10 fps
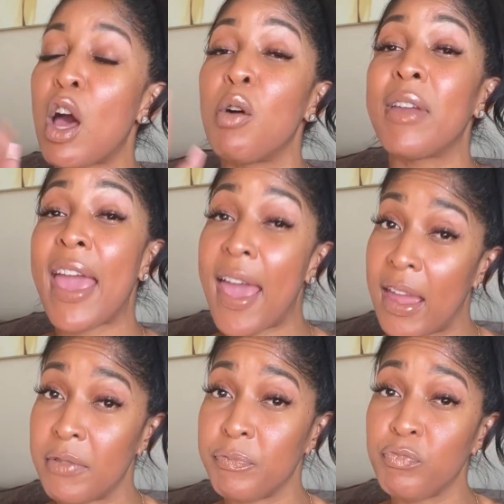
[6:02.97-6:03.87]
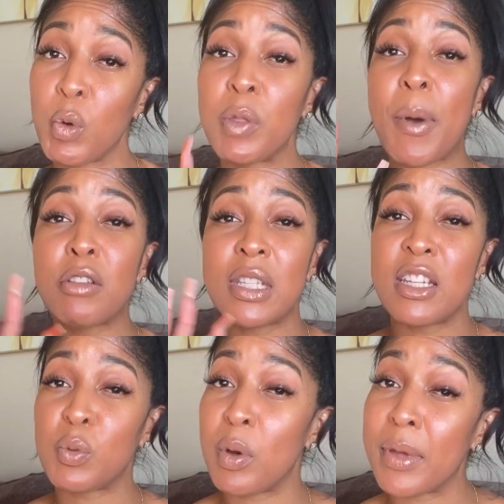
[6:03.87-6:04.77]
okay with posting
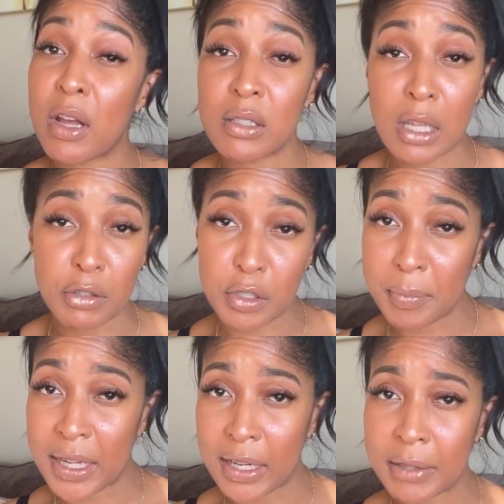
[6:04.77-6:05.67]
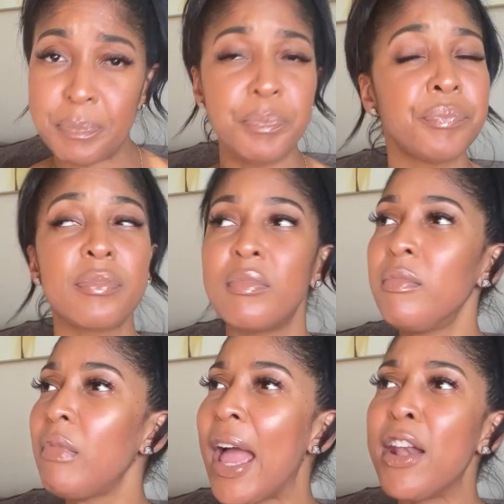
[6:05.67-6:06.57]
his woman on social media.
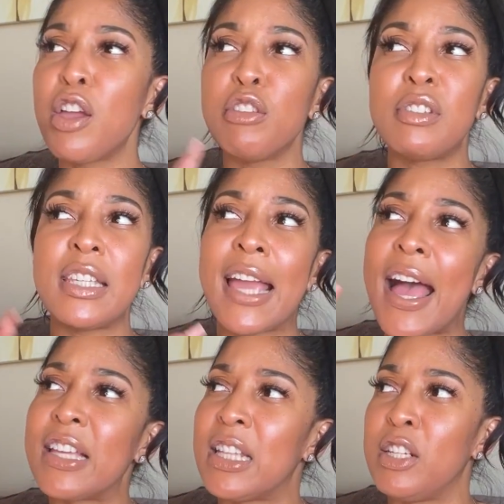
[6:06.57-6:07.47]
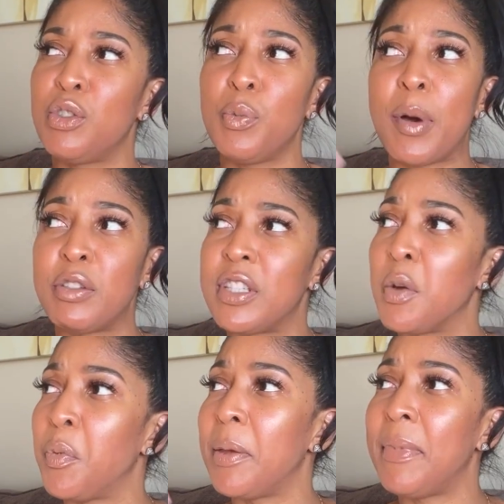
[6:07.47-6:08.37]
I know you see guys that do post their
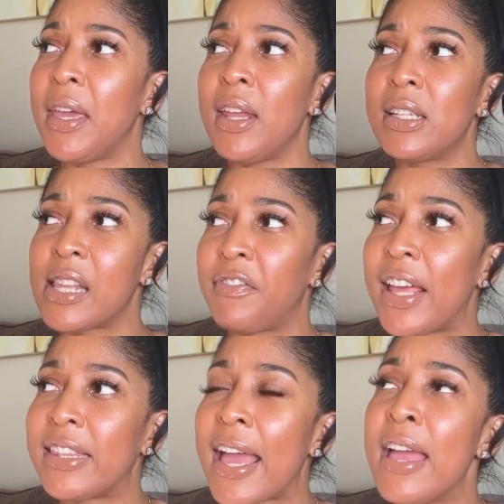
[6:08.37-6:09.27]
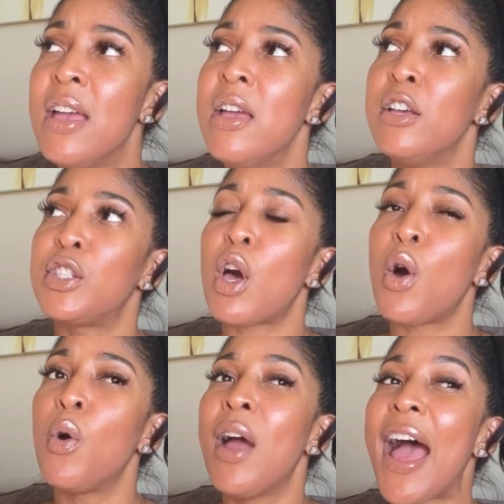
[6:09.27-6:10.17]
women and stuff like that.
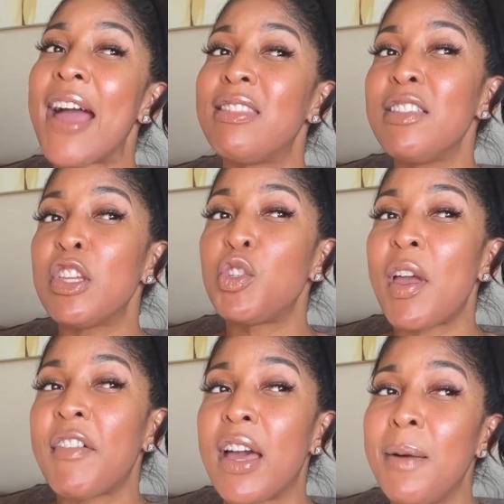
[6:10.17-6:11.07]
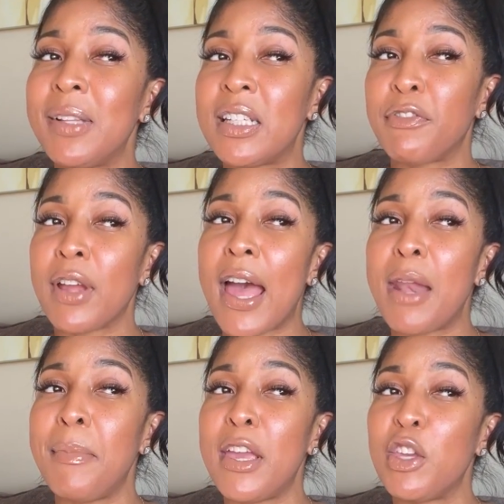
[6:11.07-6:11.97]
So I think that you have a couple of different kind
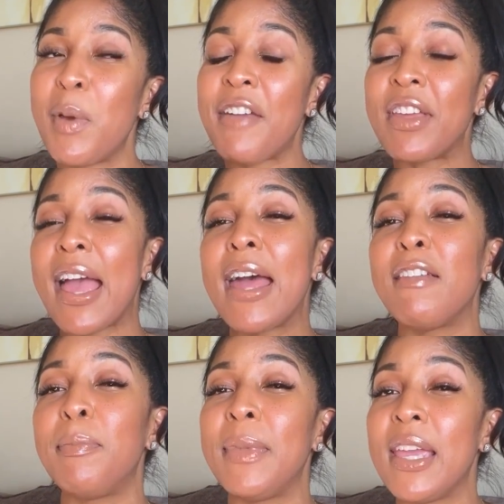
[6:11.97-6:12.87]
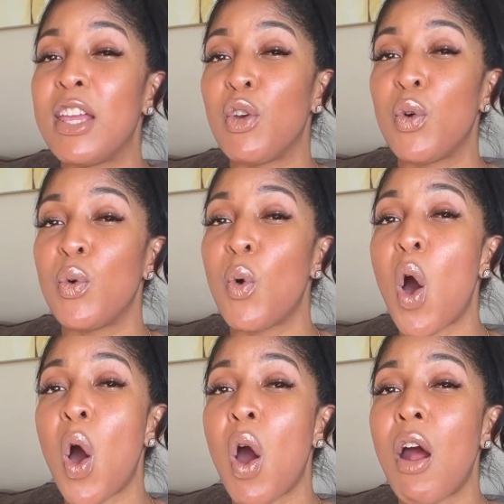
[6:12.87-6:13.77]
of men. You have the kind of men who
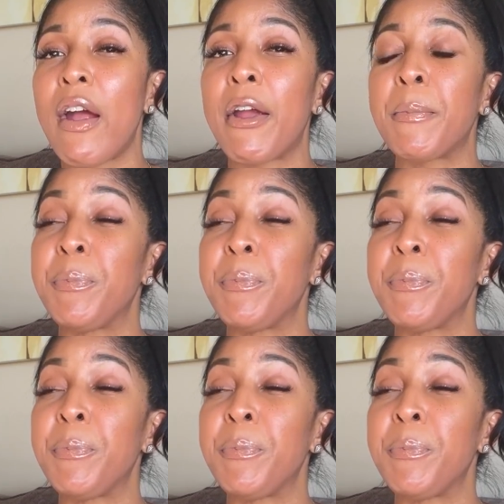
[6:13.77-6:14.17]
are